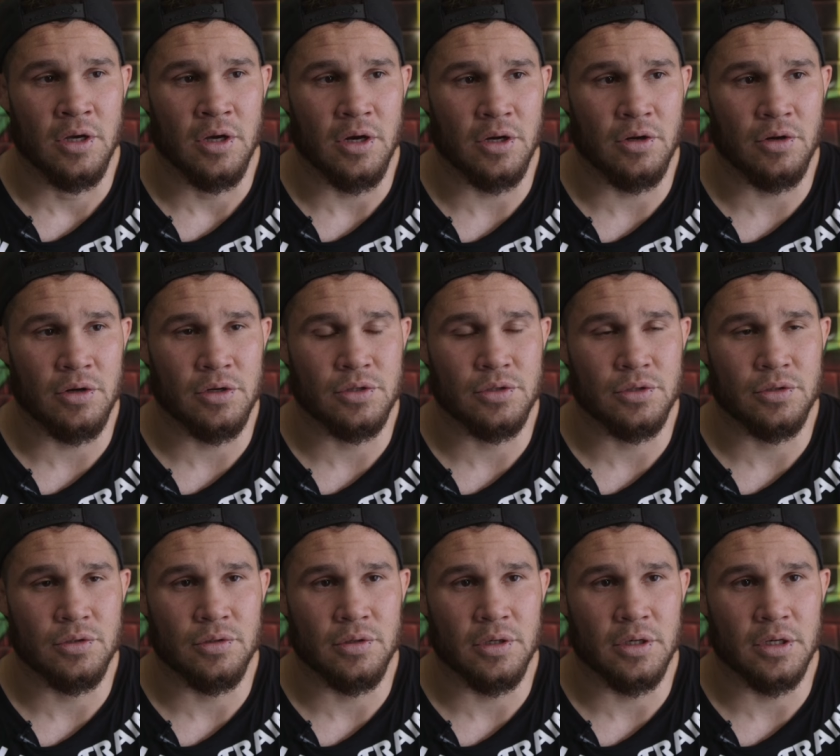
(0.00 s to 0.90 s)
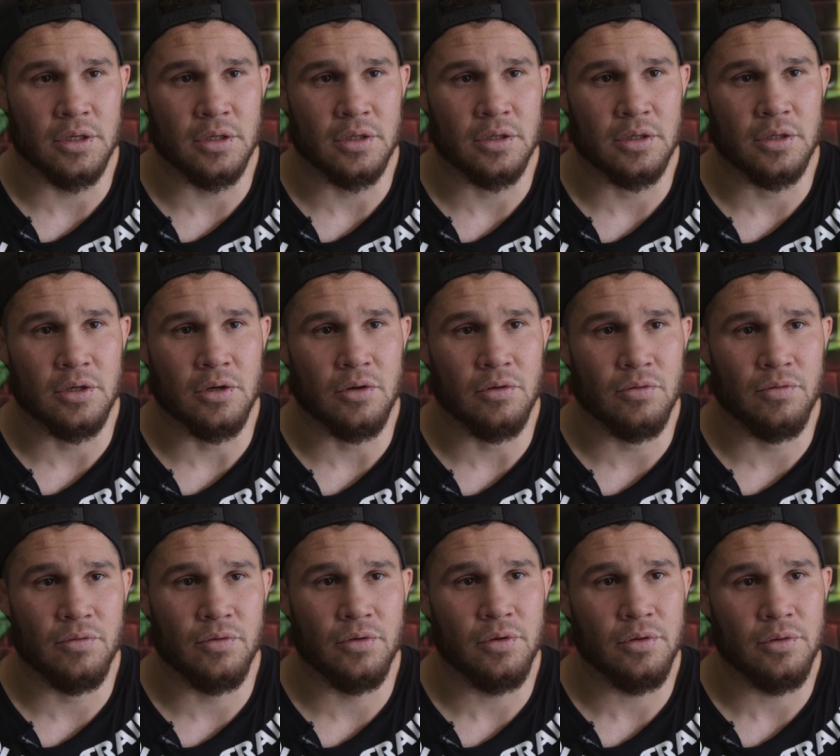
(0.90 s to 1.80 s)
I got into uh, Kung
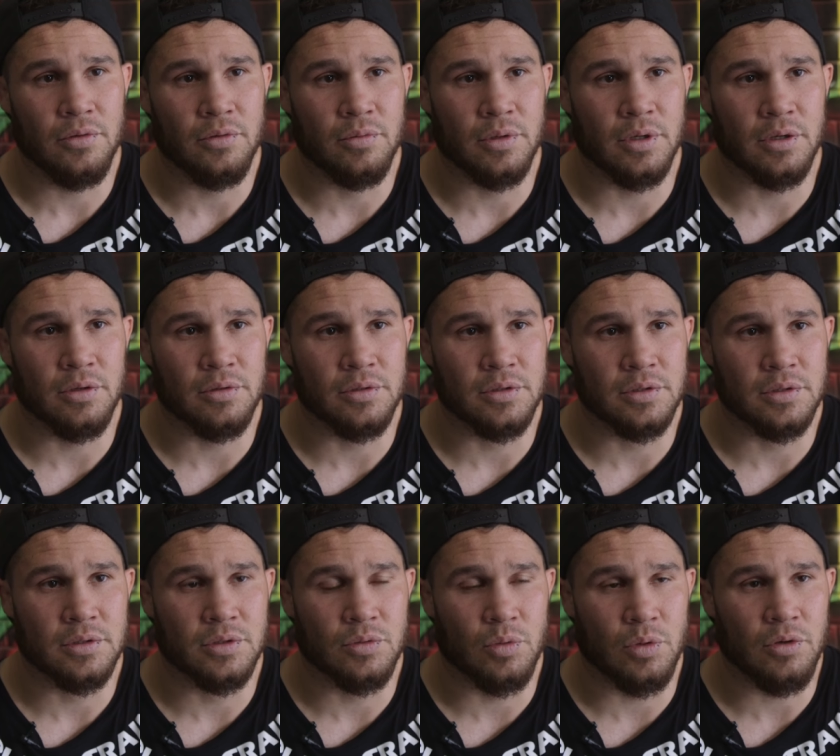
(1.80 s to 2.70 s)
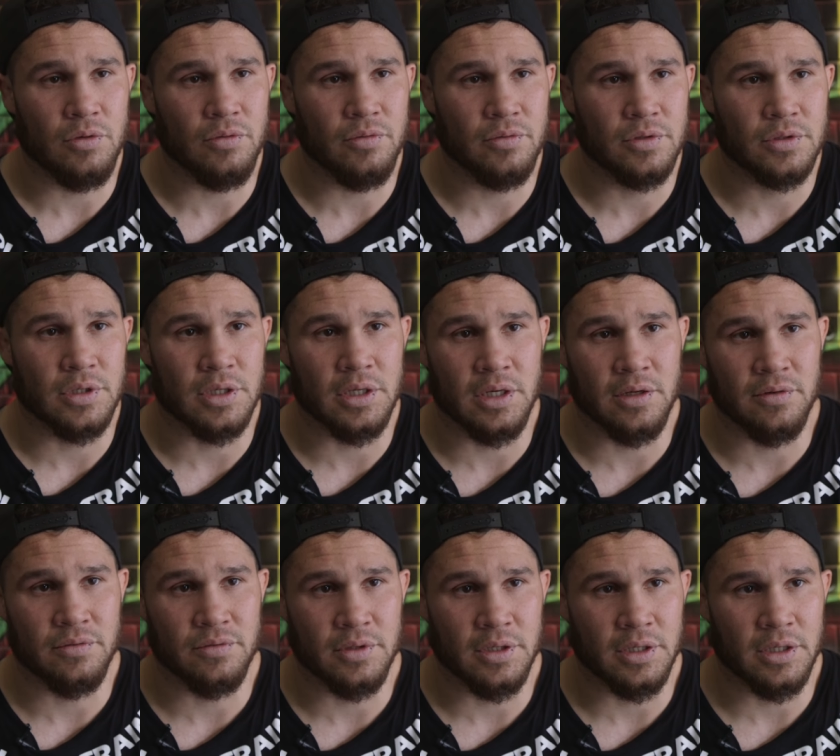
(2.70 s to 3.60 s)
Fu when I was 12 because I
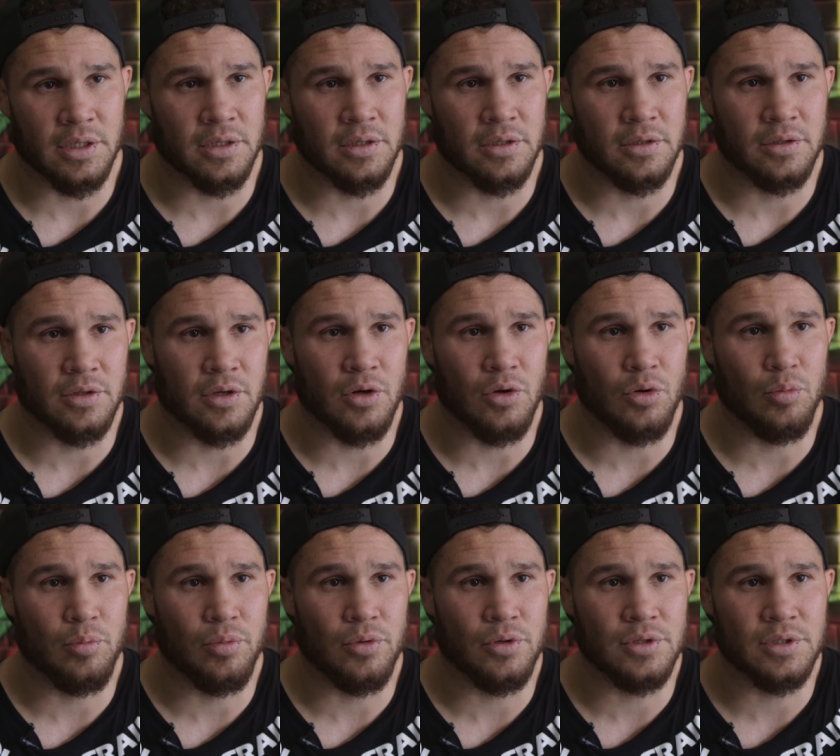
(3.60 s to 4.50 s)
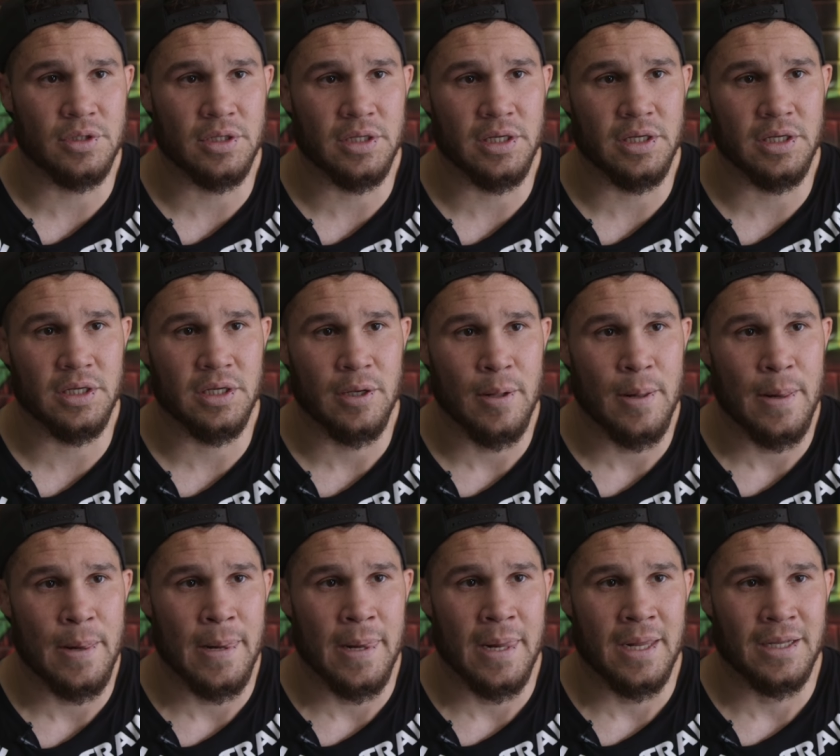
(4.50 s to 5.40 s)
loved uh, the whole Bruce Lee
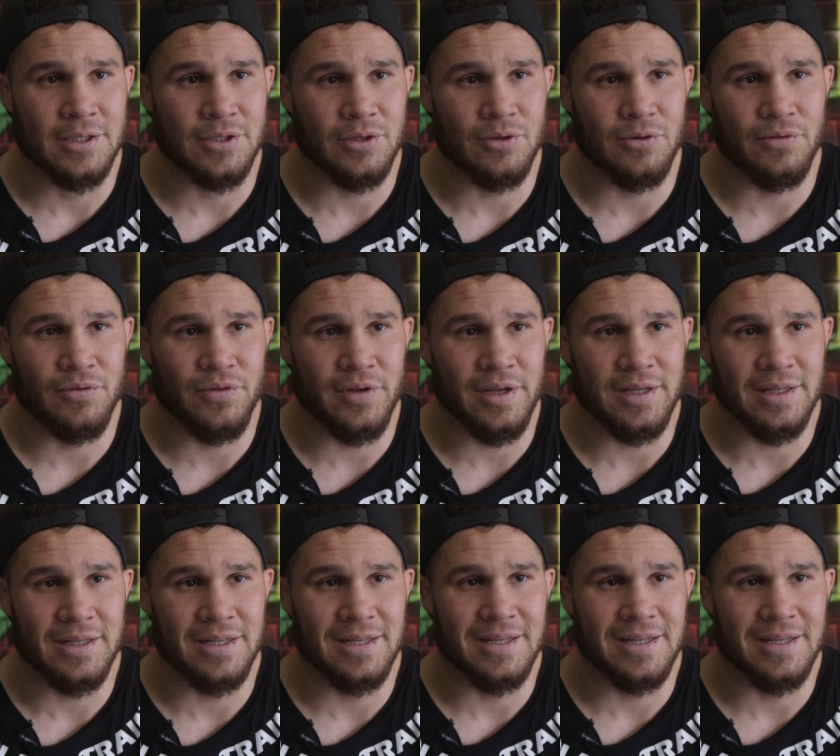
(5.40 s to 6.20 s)
sort of thing.